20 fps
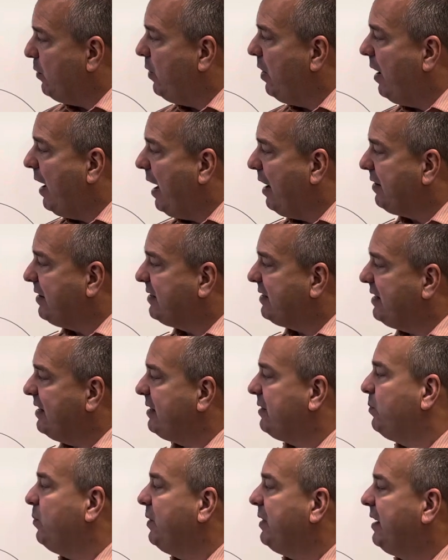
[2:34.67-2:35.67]
well, how does
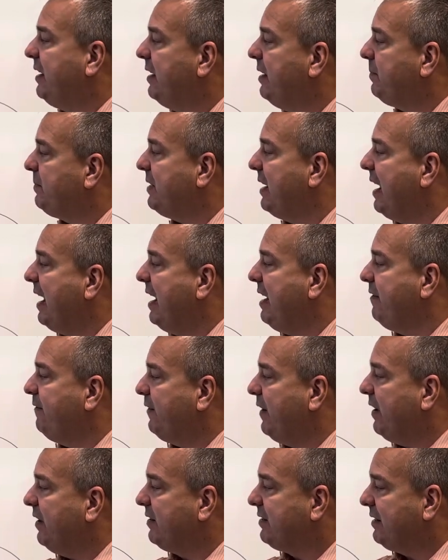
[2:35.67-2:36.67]
this one get up to 8
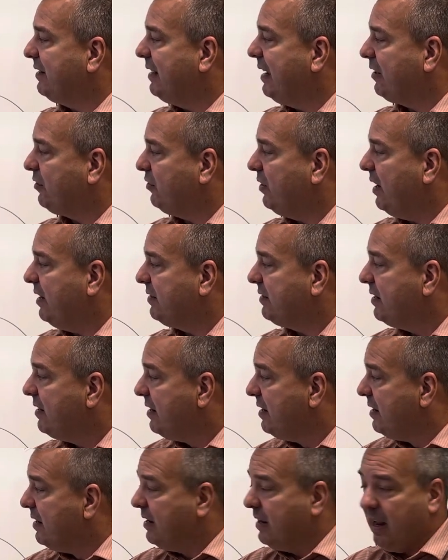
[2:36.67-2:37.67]
valence electrons?
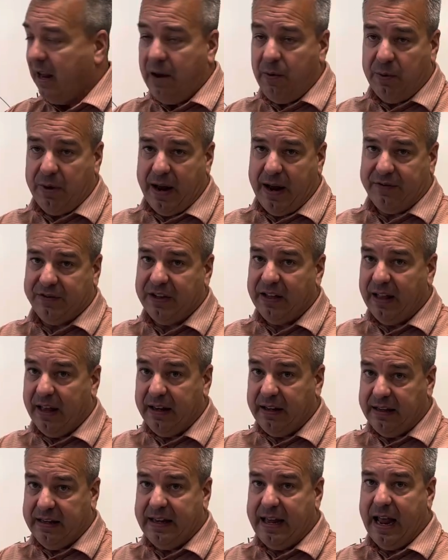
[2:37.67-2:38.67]
It would have to
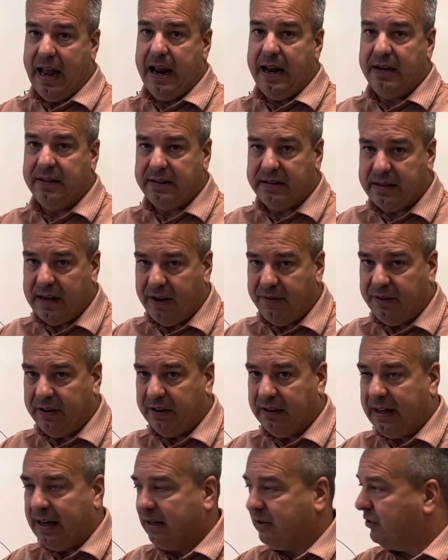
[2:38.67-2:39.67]
like gain 7
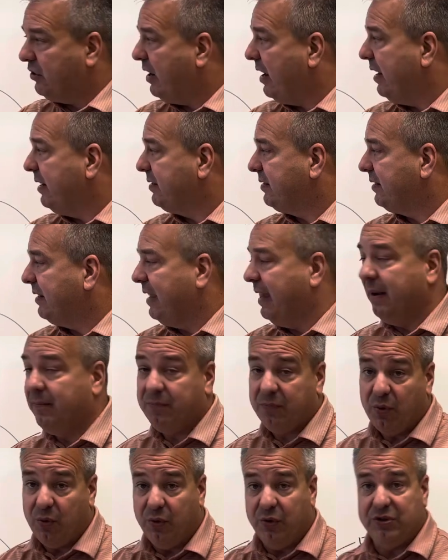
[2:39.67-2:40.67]
electrons, okay?
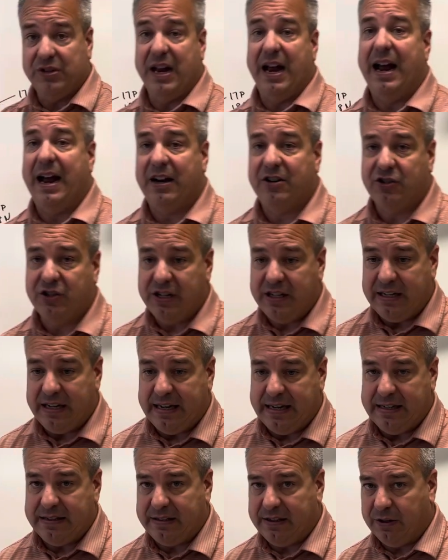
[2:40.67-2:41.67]
There's actually an
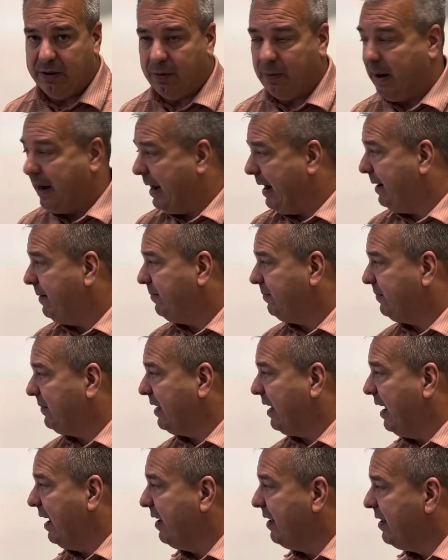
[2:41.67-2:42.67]
easier way,
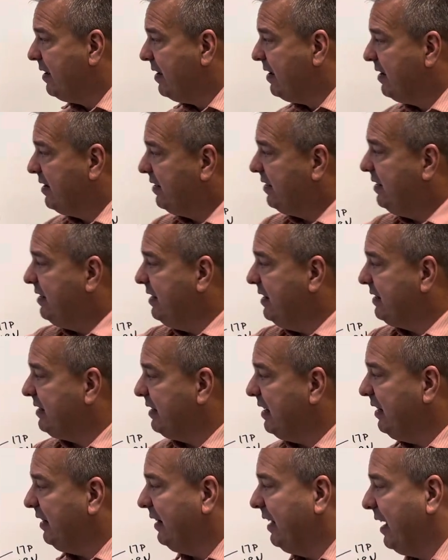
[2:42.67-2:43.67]
okay? This
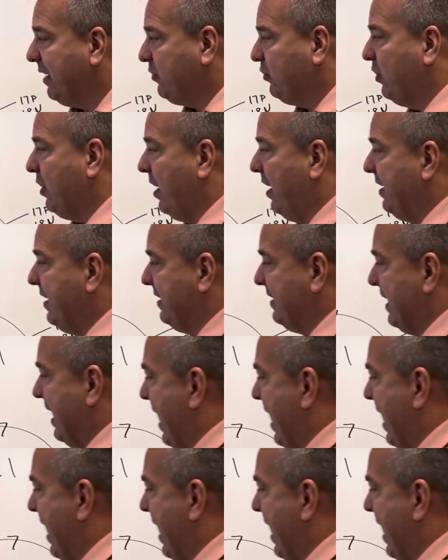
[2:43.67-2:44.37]
electron is